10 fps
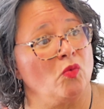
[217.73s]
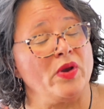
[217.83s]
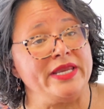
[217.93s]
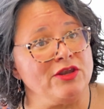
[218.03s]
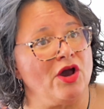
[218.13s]

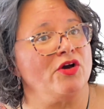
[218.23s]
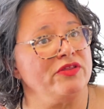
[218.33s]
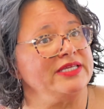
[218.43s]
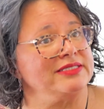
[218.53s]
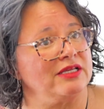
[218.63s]
We know
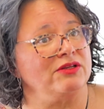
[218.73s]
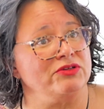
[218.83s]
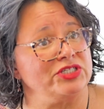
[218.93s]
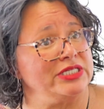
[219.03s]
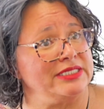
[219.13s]
these
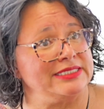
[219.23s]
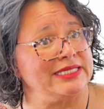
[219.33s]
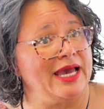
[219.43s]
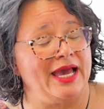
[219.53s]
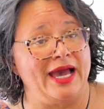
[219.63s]
solutions
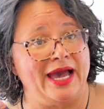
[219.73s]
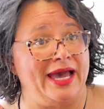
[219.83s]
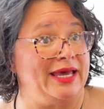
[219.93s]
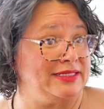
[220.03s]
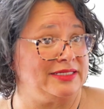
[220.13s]

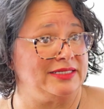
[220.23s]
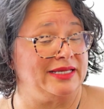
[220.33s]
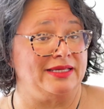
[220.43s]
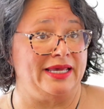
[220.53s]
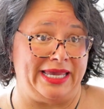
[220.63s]
aren't
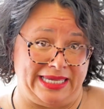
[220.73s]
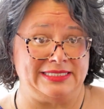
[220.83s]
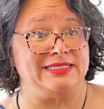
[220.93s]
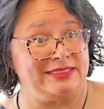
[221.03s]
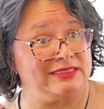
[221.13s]

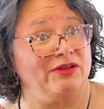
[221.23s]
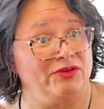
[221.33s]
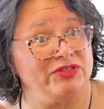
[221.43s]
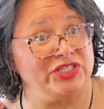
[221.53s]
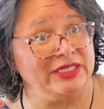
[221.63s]
easy
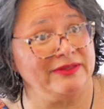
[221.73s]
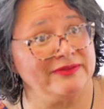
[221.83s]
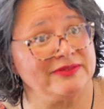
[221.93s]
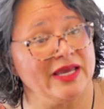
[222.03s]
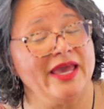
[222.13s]

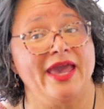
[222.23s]
solutions,